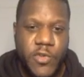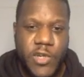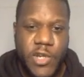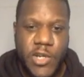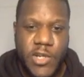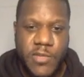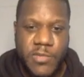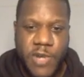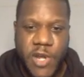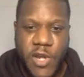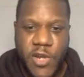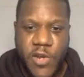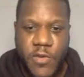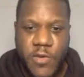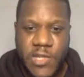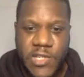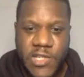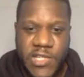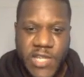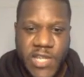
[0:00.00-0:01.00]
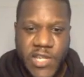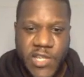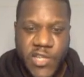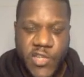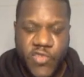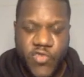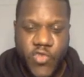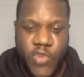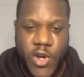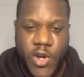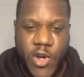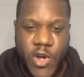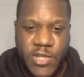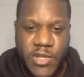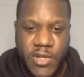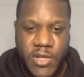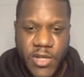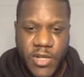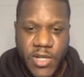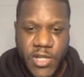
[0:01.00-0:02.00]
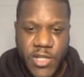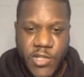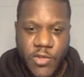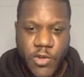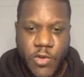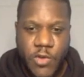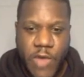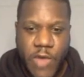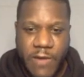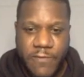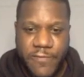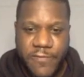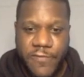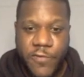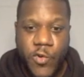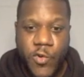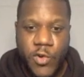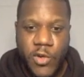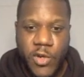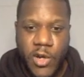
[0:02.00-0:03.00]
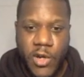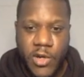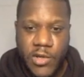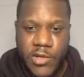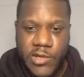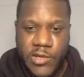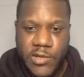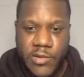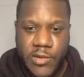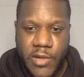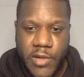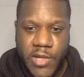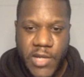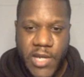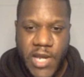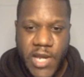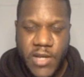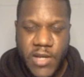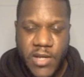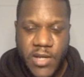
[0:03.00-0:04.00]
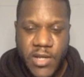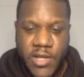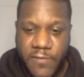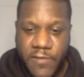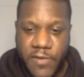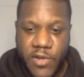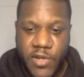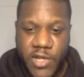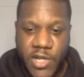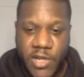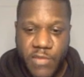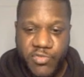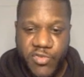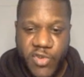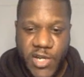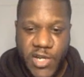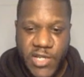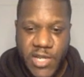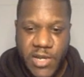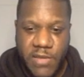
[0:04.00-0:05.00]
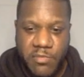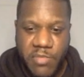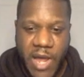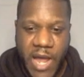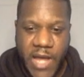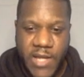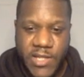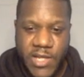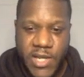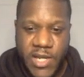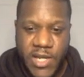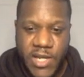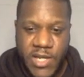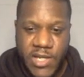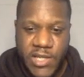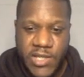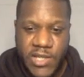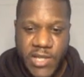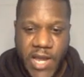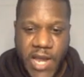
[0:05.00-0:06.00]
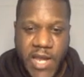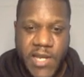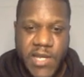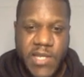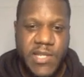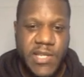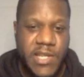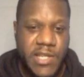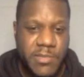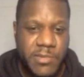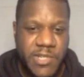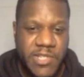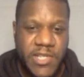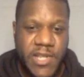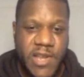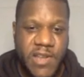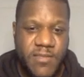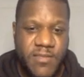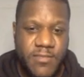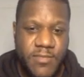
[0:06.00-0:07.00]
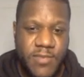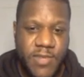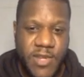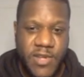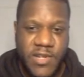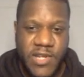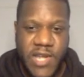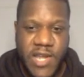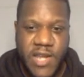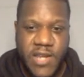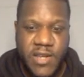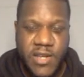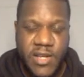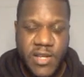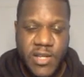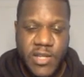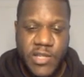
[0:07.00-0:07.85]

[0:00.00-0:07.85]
dollars, but I know it's since dropped to around four dollars, okay? If you look at the price impact, it's eighty-six percent, okay?